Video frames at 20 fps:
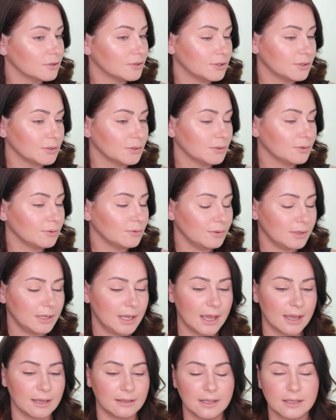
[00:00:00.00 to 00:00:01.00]
So
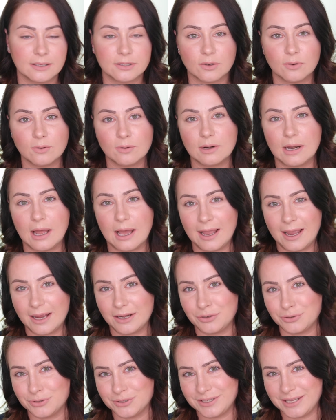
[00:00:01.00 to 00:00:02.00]
yeah, that's all I
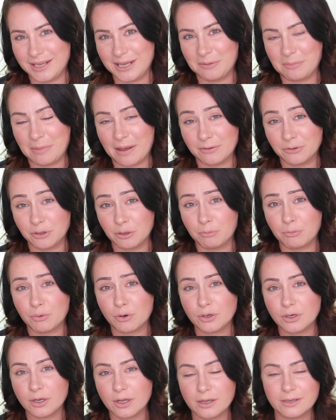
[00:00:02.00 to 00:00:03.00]
had to say about the
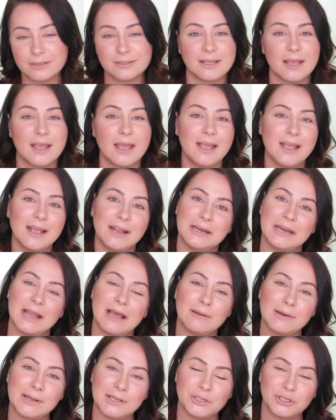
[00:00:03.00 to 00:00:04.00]
product.
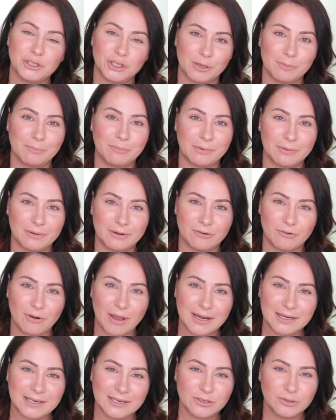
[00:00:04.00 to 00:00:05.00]
Now let's jump
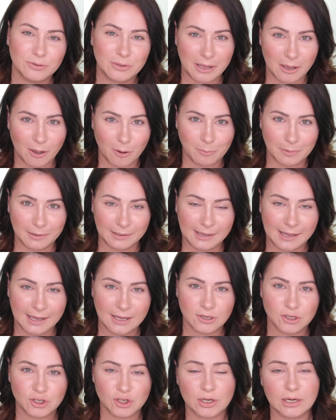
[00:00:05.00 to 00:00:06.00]
right into the
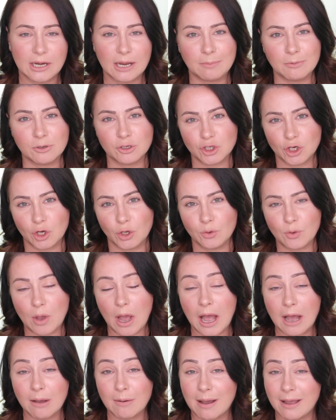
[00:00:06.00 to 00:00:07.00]
application. Let me show you
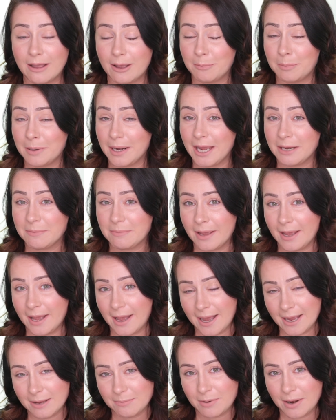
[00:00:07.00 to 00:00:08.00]
how I applied my
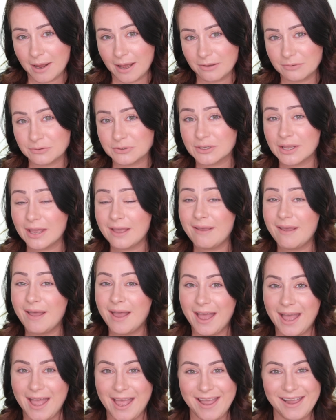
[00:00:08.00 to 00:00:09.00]
eyebrows,
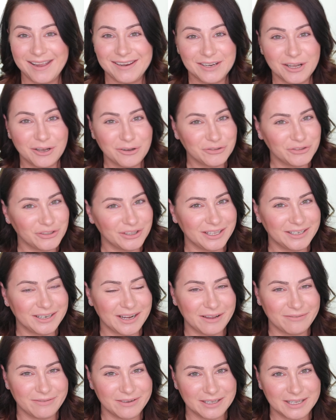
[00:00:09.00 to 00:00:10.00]
and after that
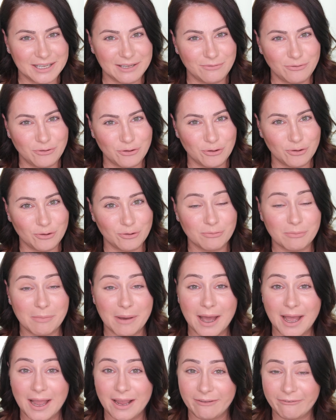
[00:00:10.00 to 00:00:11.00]
I will give you
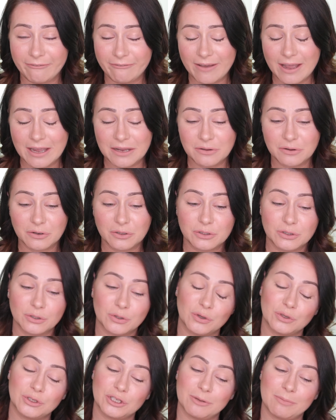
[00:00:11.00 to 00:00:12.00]
my final
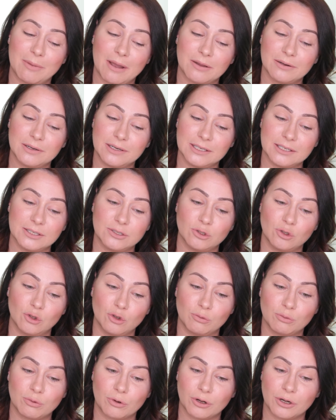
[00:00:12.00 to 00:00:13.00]
thoughts about these
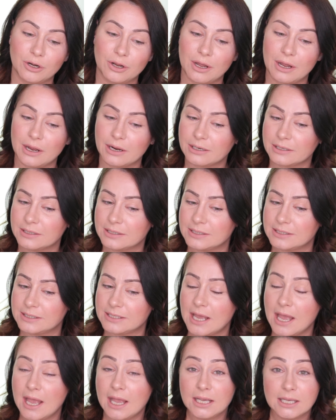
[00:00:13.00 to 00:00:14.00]
two
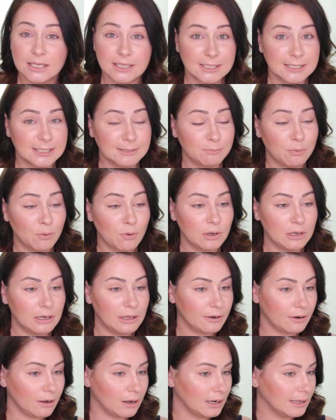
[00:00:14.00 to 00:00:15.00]
products.
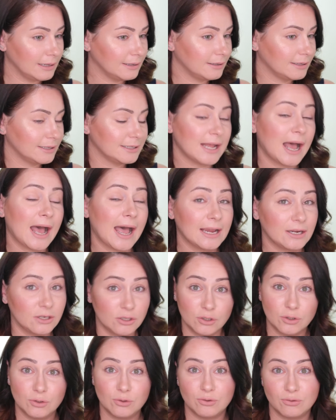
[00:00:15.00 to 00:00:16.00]
Spoiler alert, I
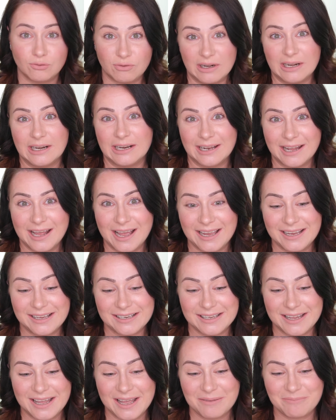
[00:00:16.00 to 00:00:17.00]
do really like
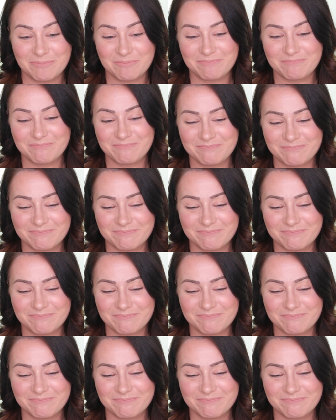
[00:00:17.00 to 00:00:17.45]
them.